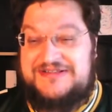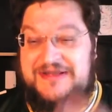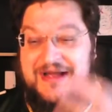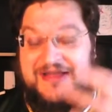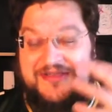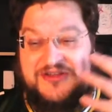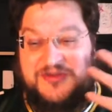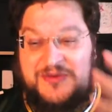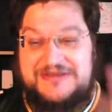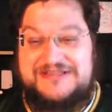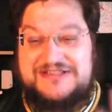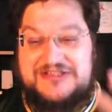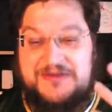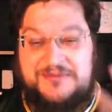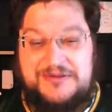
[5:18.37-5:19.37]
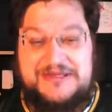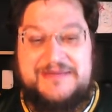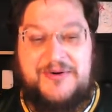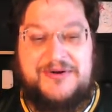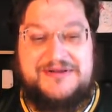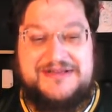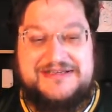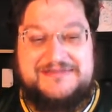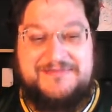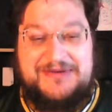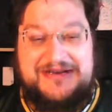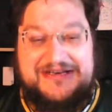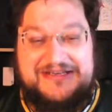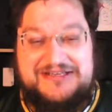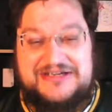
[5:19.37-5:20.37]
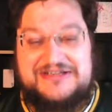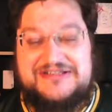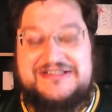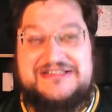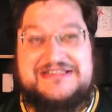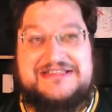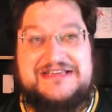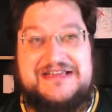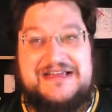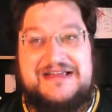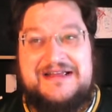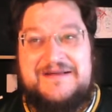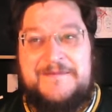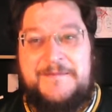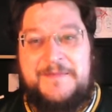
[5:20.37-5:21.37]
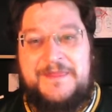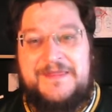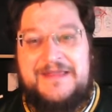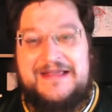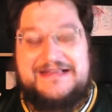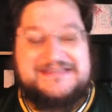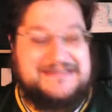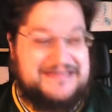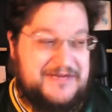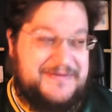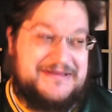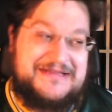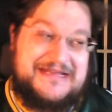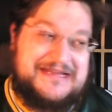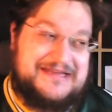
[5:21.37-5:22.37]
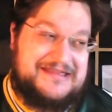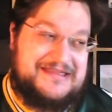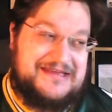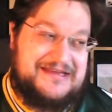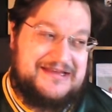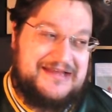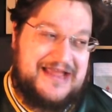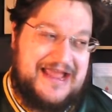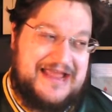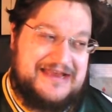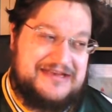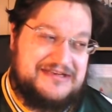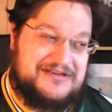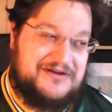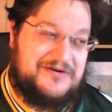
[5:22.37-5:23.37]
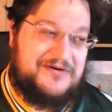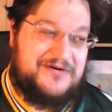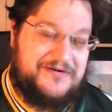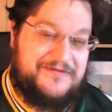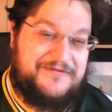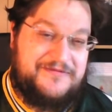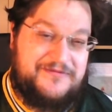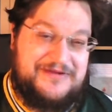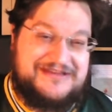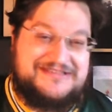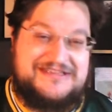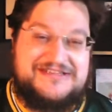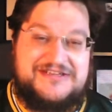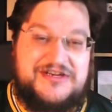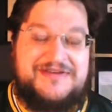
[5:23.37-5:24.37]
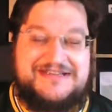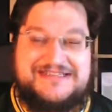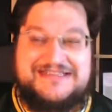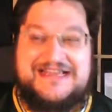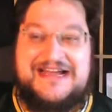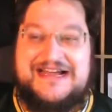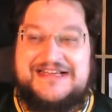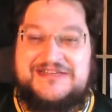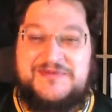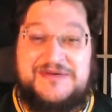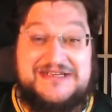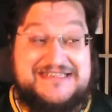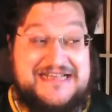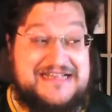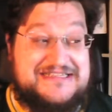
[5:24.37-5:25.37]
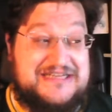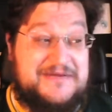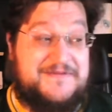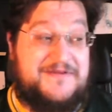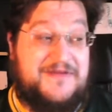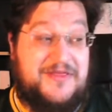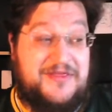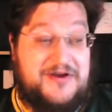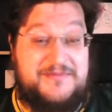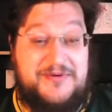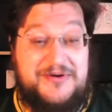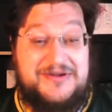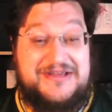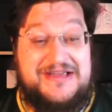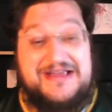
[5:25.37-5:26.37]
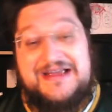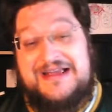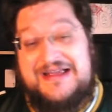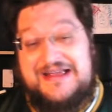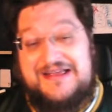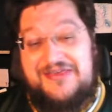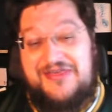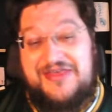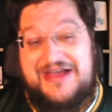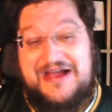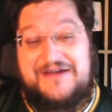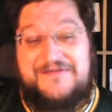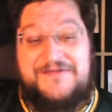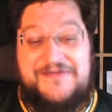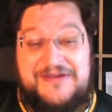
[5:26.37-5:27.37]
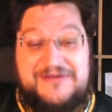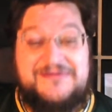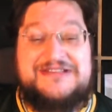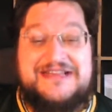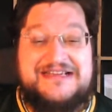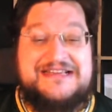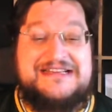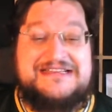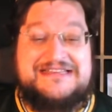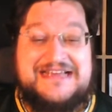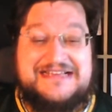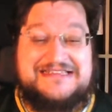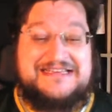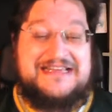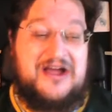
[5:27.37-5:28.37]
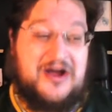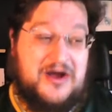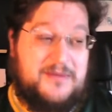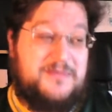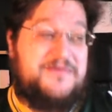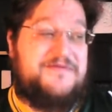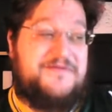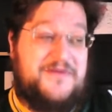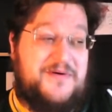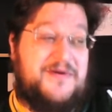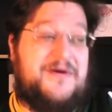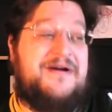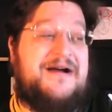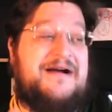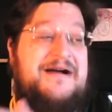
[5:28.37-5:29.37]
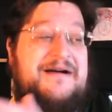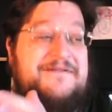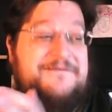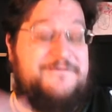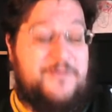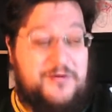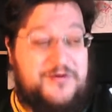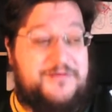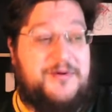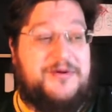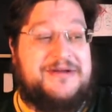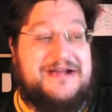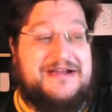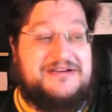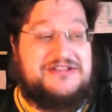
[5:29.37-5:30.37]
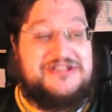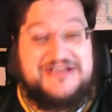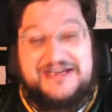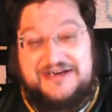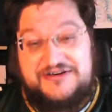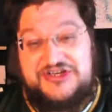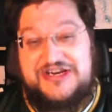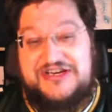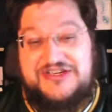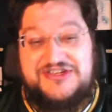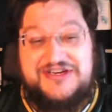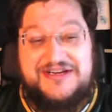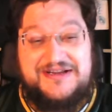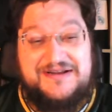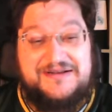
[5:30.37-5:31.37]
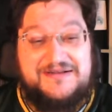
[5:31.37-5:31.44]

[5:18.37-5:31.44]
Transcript: I think the twist is completely pointless, but it does. It's a little bit like the end of Red Season, the Red Skies, where it sets up for the third book. That feels like it's setting it up for a fourth book and kind of changing.